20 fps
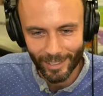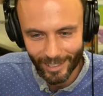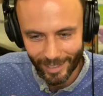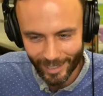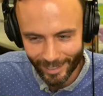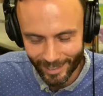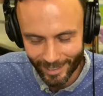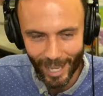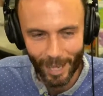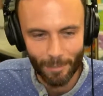
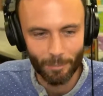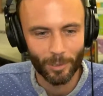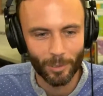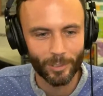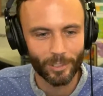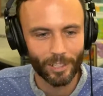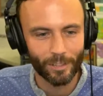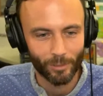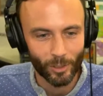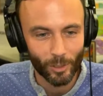
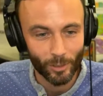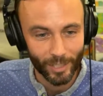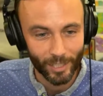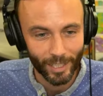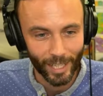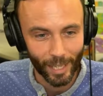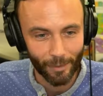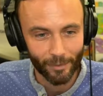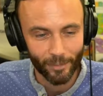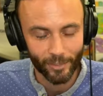example of
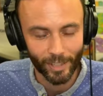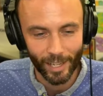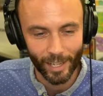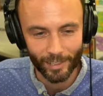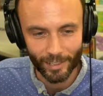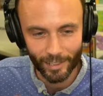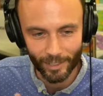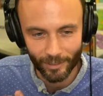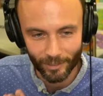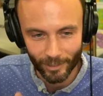using
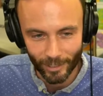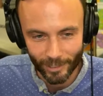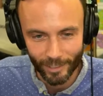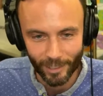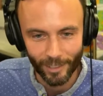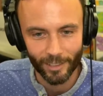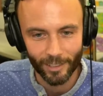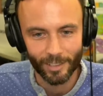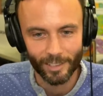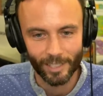gamification, a really
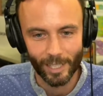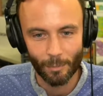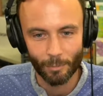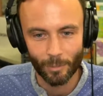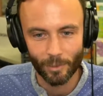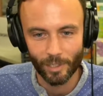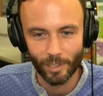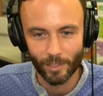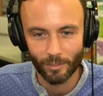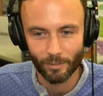solid
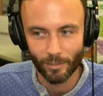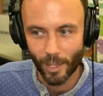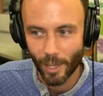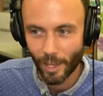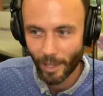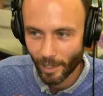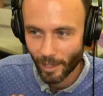example of